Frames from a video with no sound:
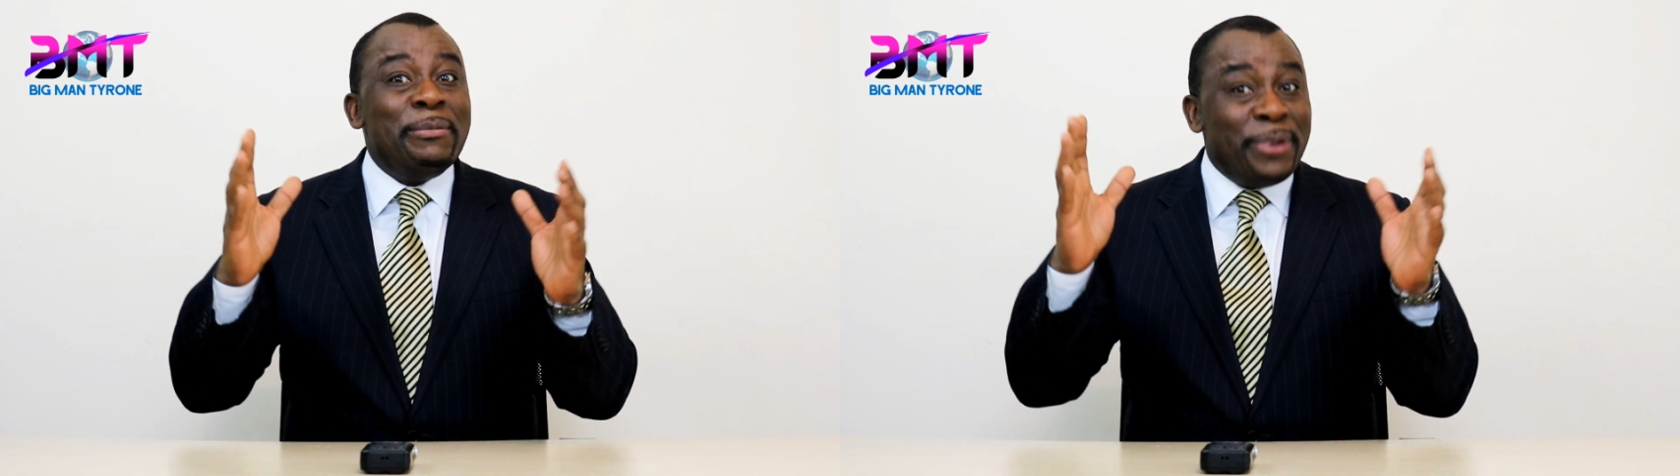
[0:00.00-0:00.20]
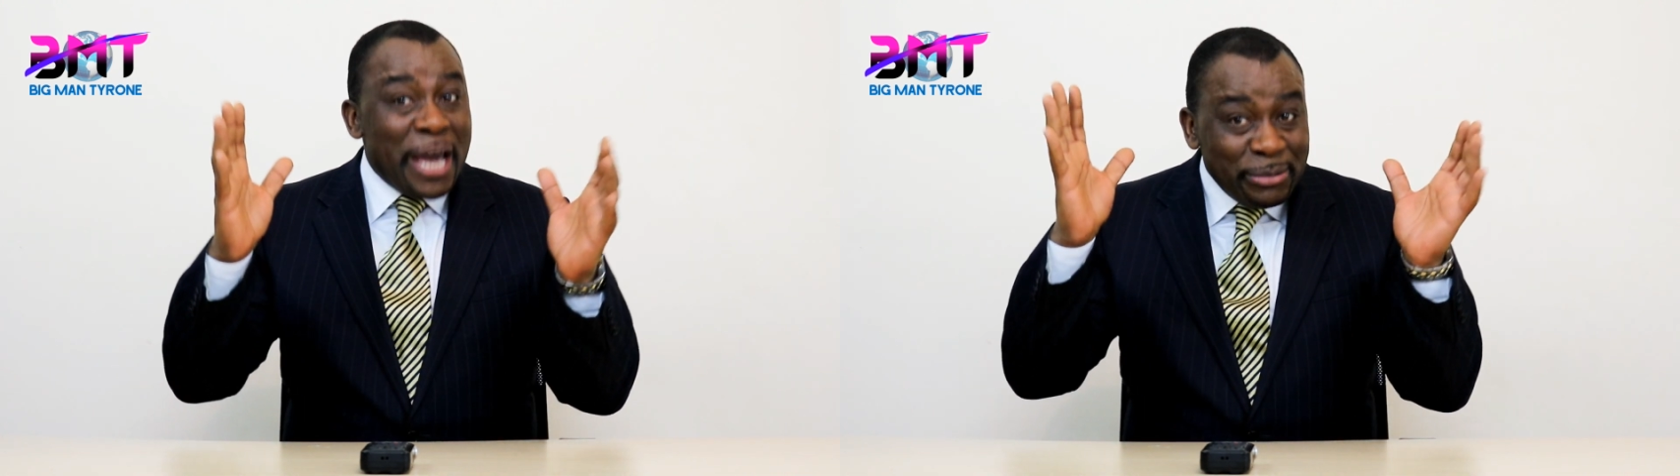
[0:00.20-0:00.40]

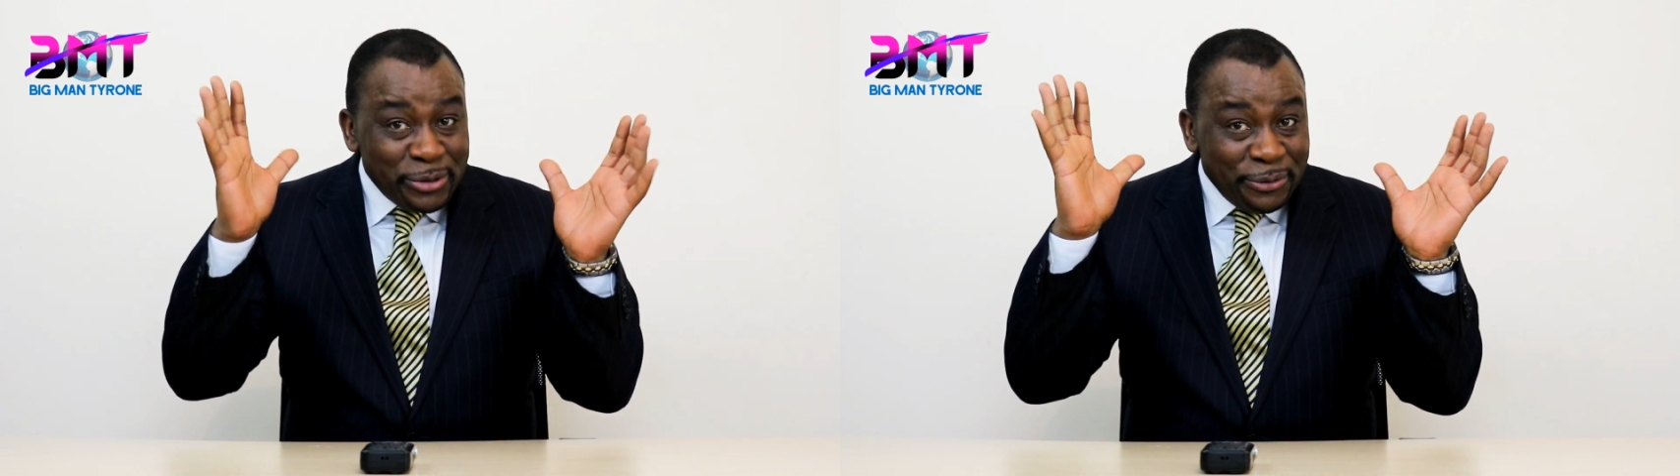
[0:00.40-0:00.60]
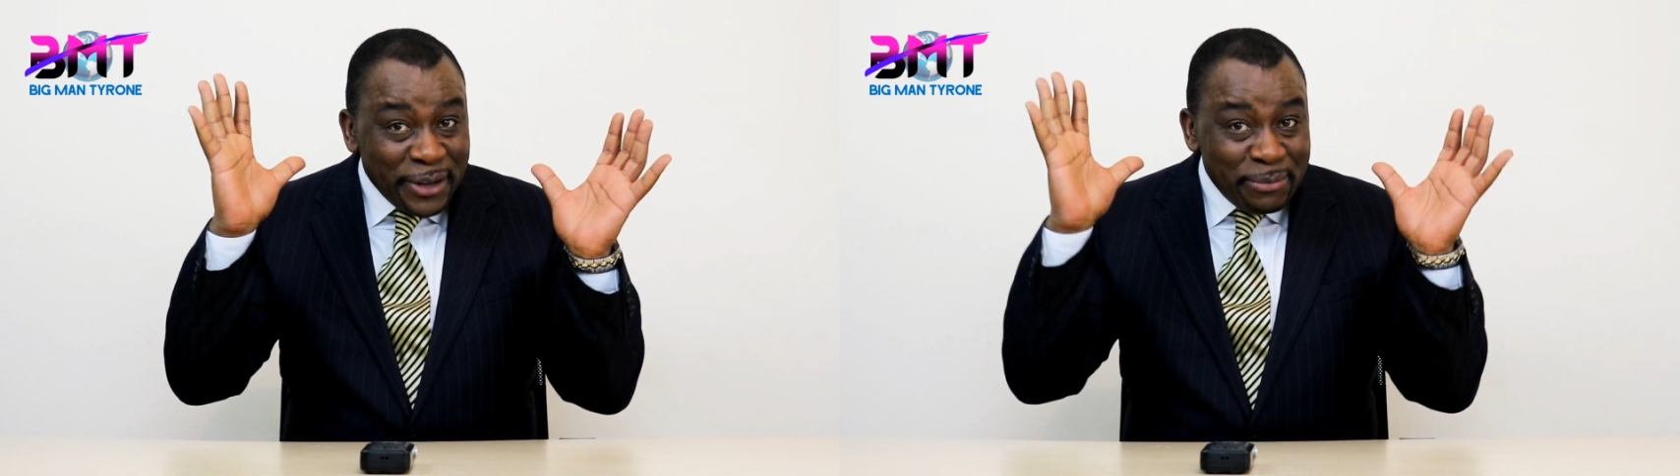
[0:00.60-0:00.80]
perhaps
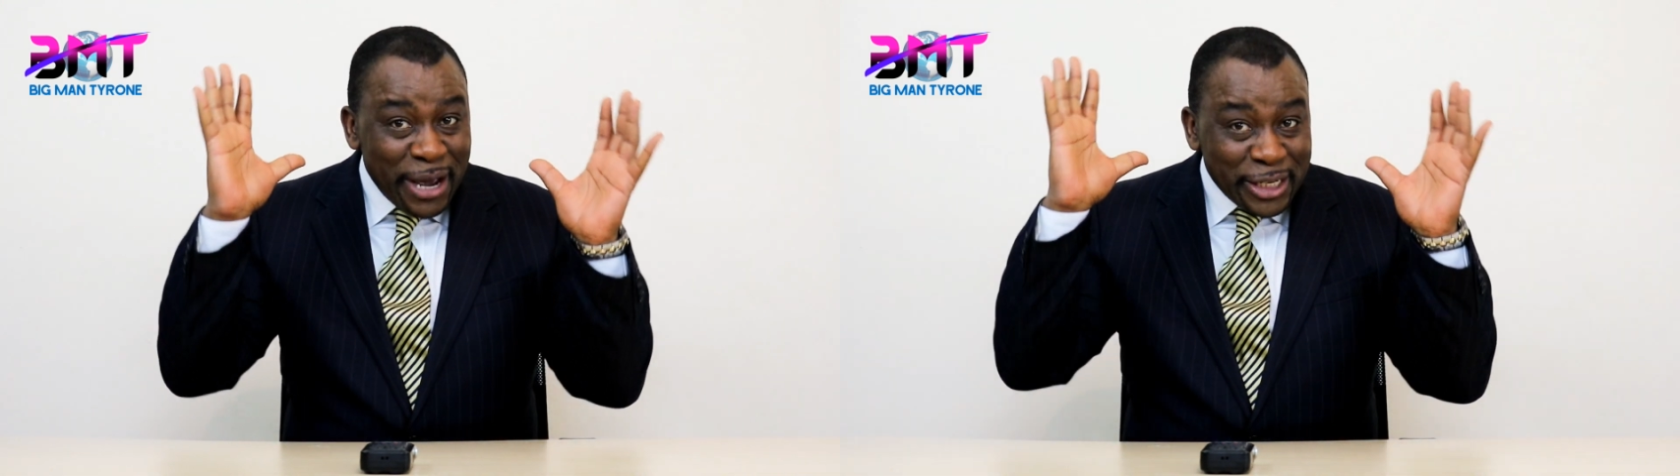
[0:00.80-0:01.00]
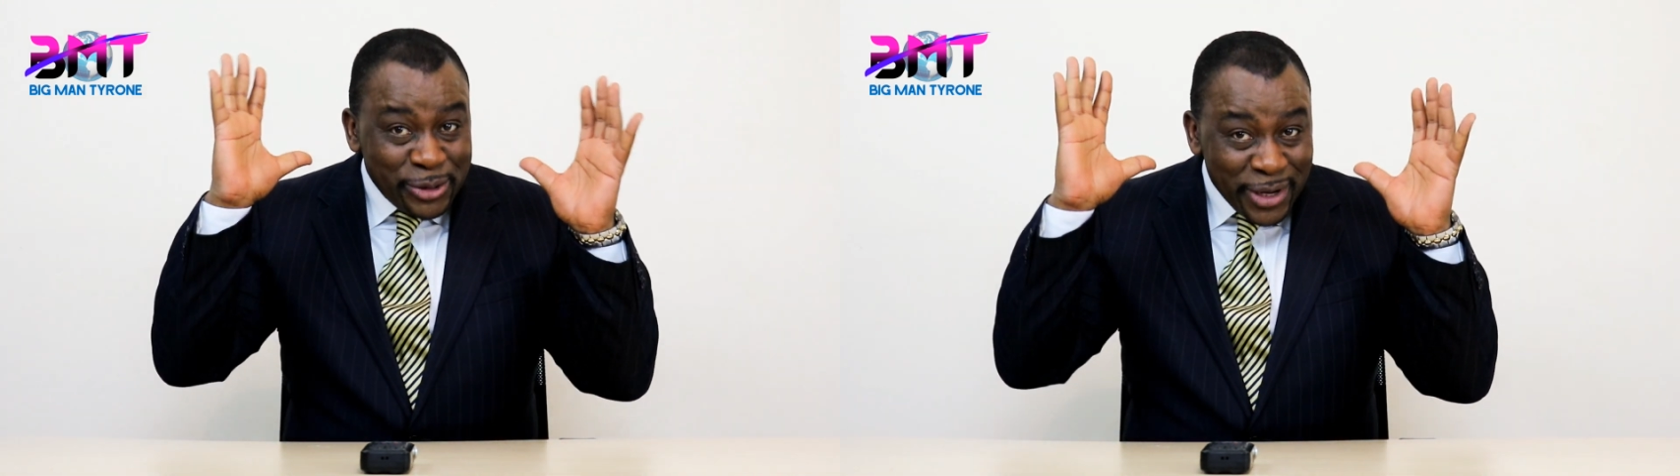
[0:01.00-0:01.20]
to fit
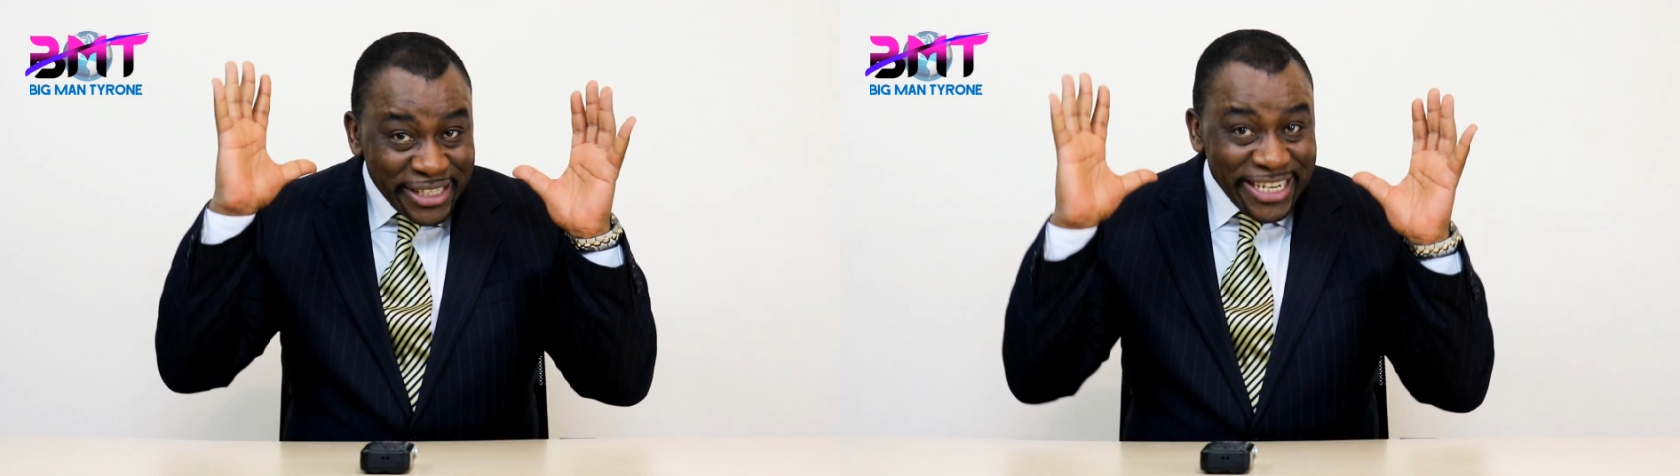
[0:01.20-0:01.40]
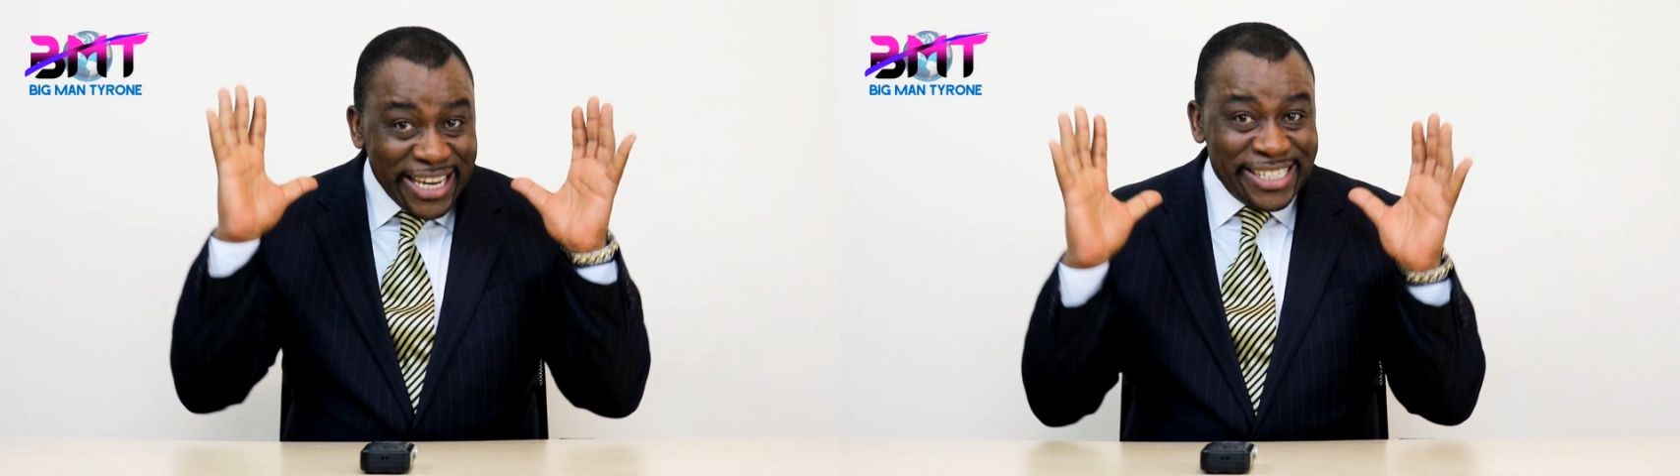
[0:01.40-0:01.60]
my
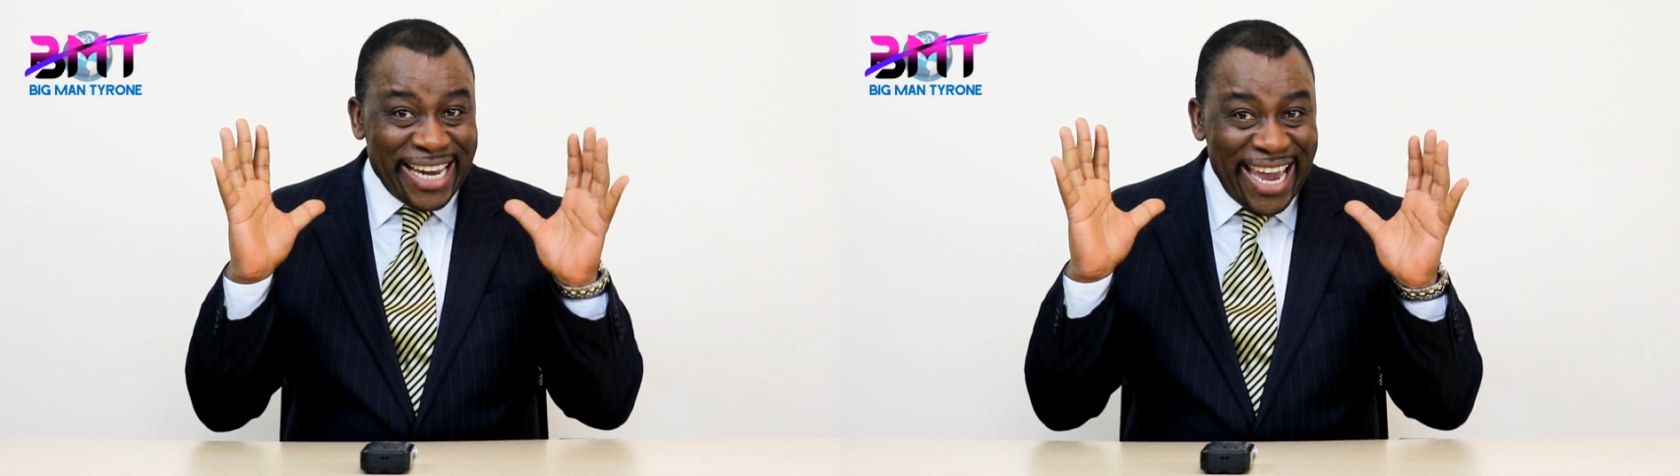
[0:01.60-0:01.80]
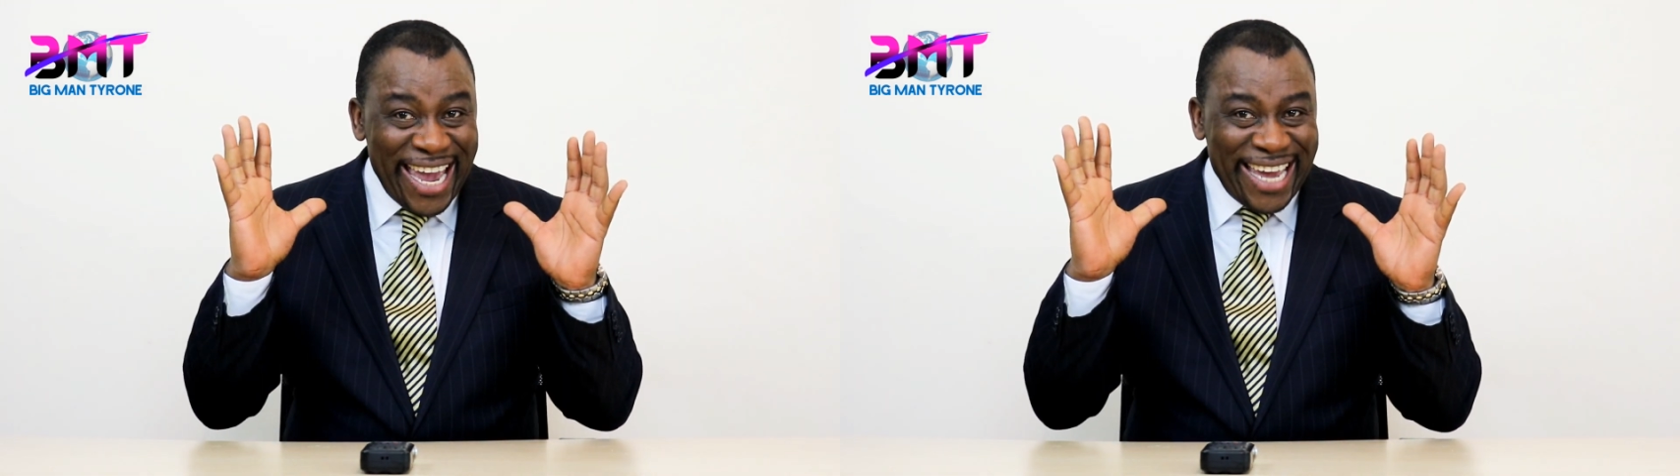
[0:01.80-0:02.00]
20-inch
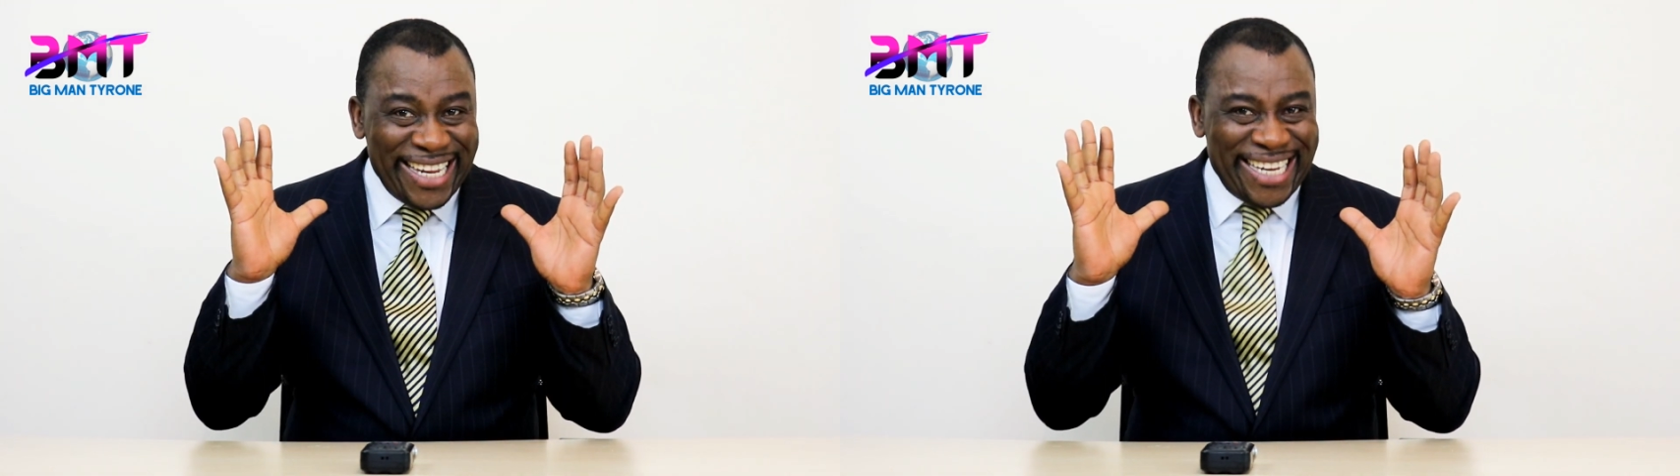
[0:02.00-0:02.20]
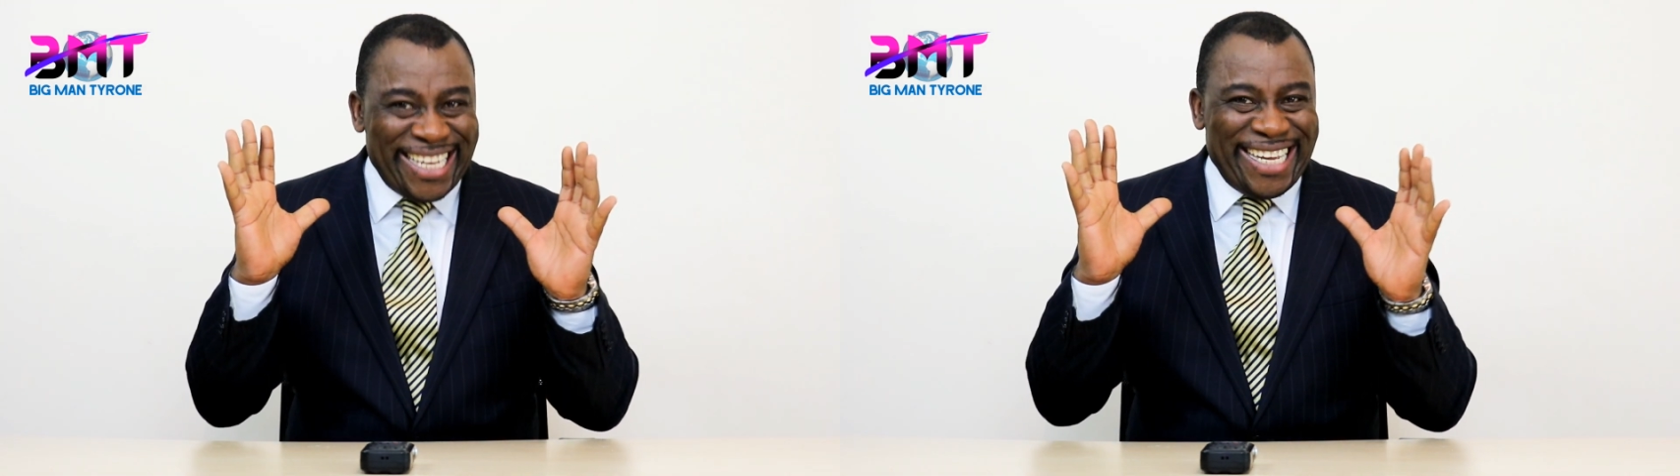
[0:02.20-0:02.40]
head.